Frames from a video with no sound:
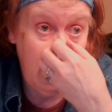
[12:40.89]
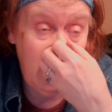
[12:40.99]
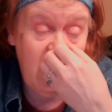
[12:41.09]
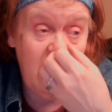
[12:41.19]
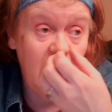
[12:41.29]

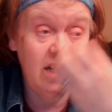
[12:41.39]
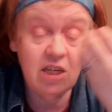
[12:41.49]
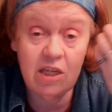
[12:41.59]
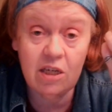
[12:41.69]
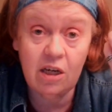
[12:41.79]

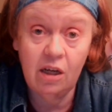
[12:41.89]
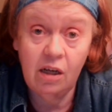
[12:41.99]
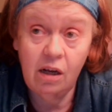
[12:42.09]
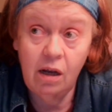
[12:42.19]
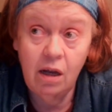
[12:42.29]
And
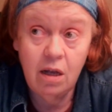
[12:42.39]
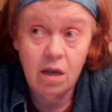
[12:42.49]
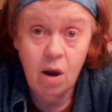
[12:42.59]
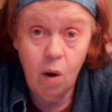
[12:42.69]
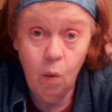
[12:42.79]

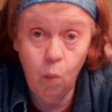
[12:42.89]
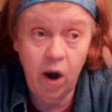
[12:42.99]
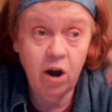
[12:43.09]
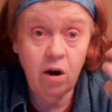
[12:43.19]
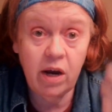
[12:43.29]

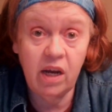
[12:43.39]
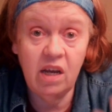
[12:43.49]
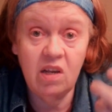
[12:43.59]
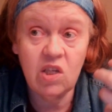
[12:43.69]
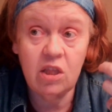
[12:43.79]
where
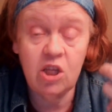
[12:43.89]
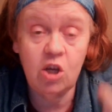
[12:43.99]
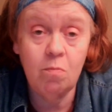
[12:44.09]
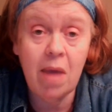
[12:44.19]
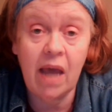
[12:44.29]
is the
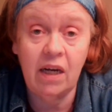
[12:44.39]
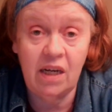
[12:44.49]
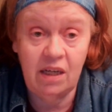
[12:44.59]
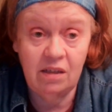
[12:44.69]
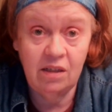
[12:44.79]

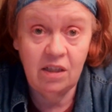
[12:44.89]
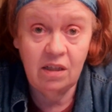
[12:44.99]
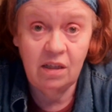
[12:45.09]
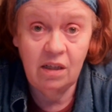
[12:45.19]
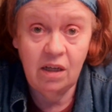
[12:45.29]
humanity?
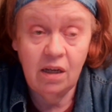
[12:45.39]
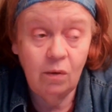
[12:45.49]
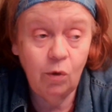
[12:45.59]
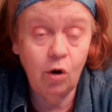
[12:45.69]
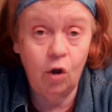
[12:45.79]

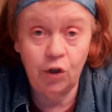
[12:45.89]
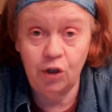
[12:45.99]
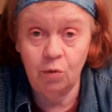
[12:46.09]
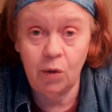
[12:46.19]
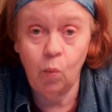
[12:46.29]
We're all
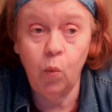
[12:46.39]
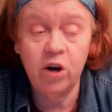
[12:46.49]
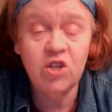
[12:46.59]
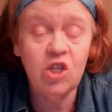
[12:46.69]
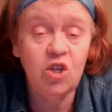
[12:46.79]
human.
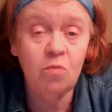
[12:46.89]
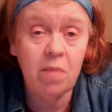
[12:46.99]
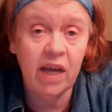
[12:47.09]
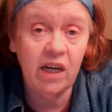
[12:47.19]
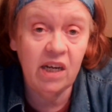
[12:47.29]
Where's the
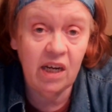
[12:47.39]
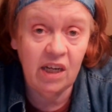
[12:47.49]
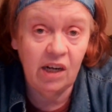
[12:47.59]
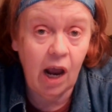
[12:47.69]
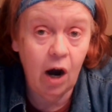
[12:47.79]
humanity
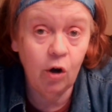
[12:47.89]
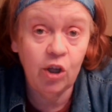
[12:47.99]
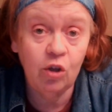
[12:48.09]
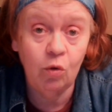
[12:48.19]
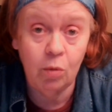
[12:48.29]
in our
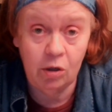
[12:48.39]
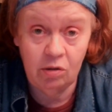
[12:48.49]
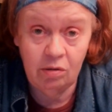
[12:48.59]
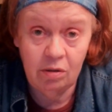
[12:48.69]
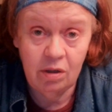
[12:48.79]
human?
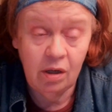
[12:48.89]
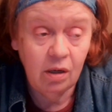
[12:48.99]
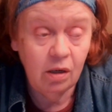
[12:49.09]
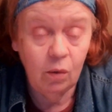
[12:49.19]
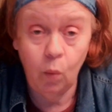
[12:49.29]

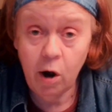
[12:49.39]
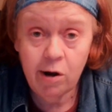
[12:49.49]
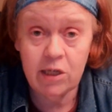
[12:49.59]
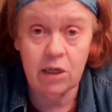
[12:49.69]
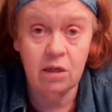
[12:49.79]
Where
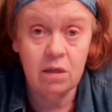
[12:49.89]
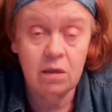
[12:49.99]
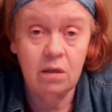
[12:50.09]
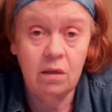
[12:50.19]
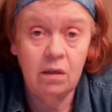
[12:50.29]
is it?
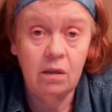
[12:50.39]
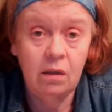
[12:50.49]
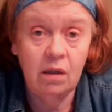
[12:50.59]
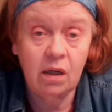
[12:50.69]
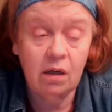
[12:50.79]

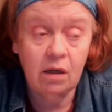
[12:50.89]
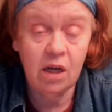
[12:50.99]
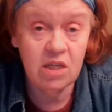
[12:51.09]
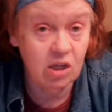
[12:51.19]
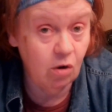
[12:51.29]

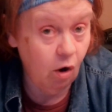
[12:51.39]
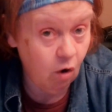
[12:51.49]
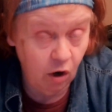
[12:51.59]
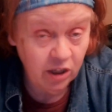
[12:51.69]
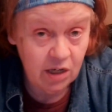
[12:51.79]
Has it
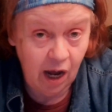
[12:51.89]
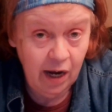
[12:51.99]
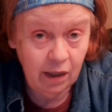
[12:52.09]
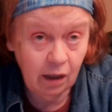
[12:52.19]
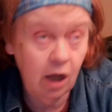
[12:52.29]
gone and
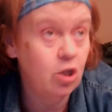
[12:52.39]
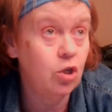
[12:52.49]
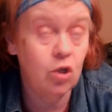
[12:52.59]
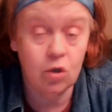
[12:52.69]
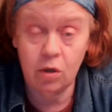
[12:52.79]
died? I
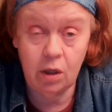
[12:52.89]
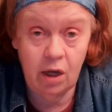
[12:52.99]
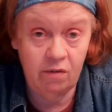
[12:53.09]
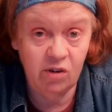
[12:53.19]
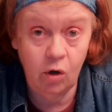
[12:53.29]
sure to
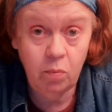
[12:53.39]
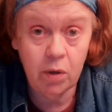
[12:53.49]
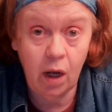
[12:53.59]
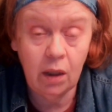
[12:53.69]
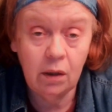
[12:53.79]
heaven hope
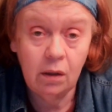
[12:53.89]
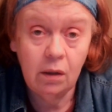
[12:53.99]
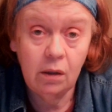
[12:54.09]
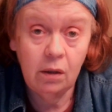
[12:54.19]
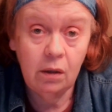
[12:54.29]
not.
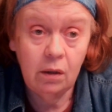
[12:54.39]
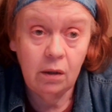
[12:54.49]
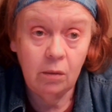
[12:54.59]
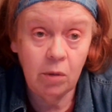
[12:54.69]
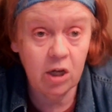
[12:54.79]

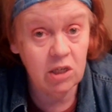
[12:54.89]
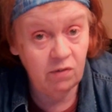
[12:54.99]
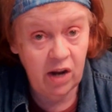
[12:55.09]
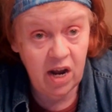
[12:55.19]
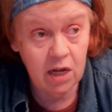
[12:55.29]
Because
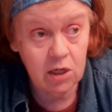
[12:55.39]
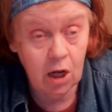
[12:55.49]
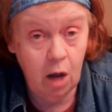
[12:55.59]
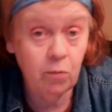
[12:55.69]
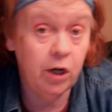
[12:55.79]
if it has,
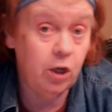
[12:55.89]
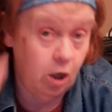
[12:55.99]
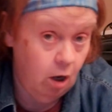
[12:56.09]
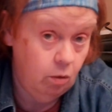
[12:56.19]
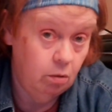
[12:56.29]
I'm ready to
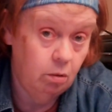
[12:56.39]
go.